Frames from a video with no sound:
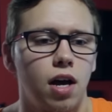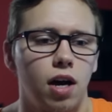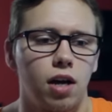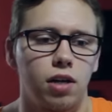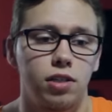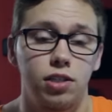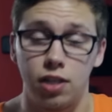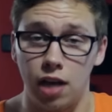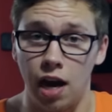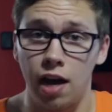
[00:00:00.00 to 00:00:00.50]

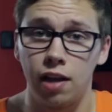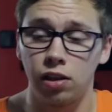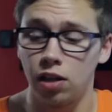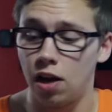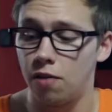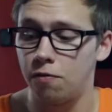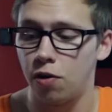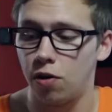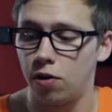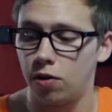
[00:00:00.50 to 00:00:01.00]
I
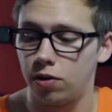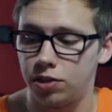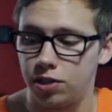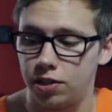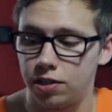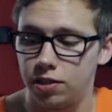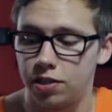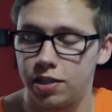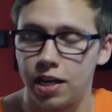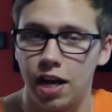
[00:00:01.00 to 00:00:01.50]
love her.
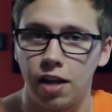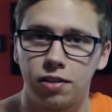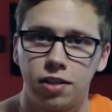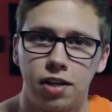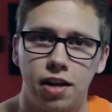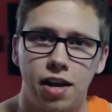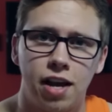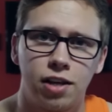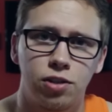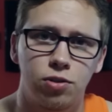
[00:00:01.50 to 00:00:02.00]
She's a
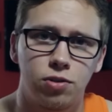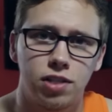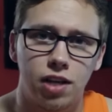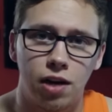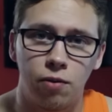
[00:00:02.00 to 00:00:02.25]
talented actress.